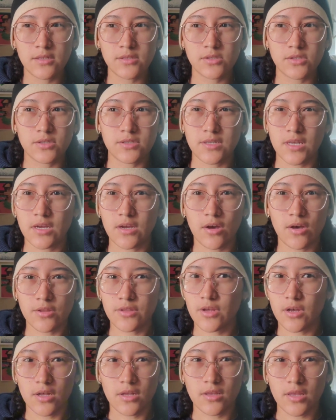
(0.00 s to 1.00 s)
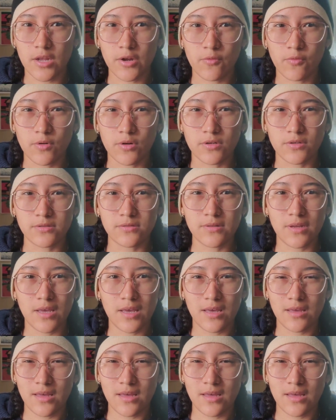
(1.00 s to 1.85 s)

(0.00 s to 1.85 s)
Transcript: just like on the online world,